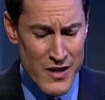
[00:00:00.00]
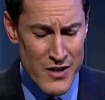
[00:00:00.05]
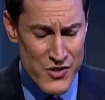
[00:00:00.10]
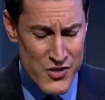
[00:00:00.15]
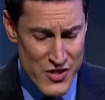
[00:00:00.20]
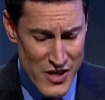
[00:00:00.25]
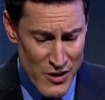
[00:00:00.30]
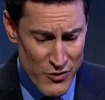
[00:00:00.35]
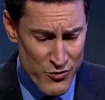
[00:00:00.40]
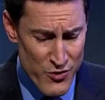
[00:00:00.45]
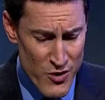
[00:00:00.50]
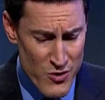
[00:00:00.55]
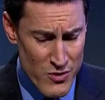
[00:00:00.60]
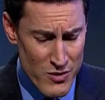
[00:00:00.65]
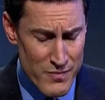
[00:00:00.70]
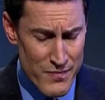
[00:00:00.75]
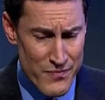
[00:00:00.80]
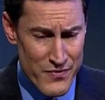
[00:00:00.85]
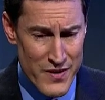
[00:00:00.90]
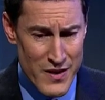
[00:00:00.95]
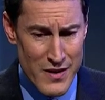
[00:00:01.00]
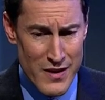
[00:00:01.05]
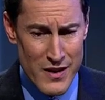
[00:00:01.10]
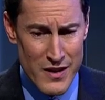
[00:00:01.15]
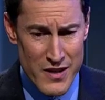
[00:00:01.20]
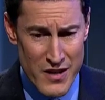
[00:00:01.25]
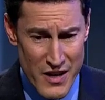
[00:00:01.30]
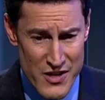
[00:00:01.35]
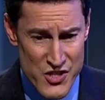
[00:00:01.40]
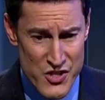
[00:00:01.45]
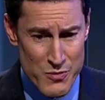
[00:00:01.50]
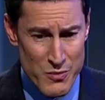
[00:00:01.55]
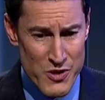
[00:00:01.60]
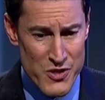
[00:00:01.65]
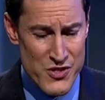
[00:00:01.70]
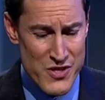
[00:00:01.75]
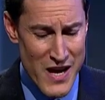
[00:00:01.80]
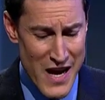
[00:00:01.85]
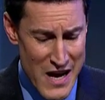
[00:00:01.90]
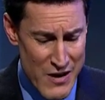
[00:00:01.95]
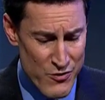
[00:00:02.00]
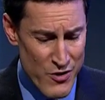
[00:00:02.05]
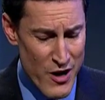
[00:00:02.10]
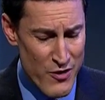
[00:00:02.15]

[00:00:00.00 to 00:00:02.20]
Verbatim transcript: Cell phone uh, customers have